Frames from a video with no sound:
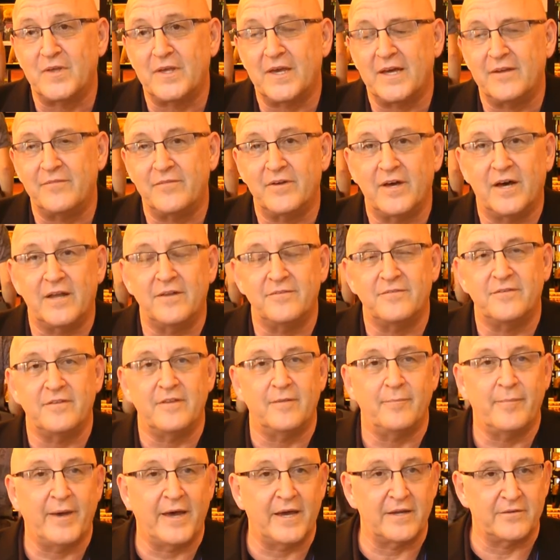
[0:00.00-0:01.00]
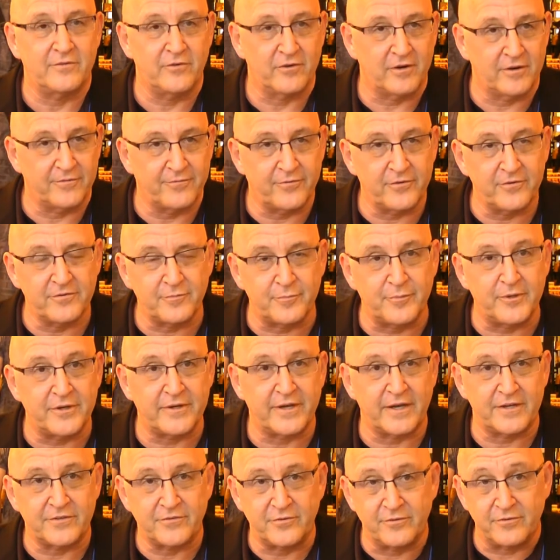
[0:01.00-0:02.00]
kind of got us in the back door. Our first
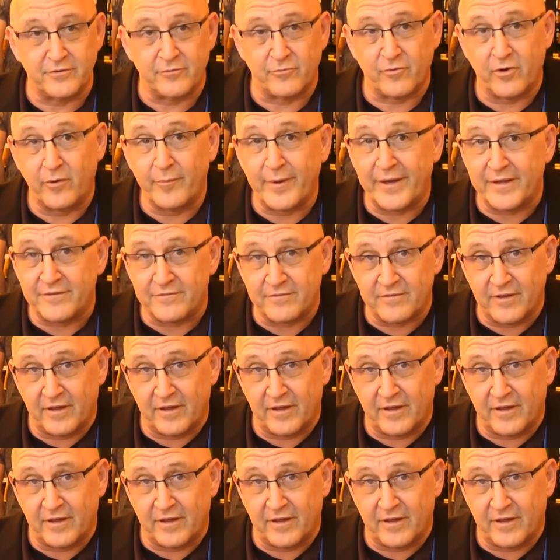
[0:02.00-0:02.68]
book actually was a romance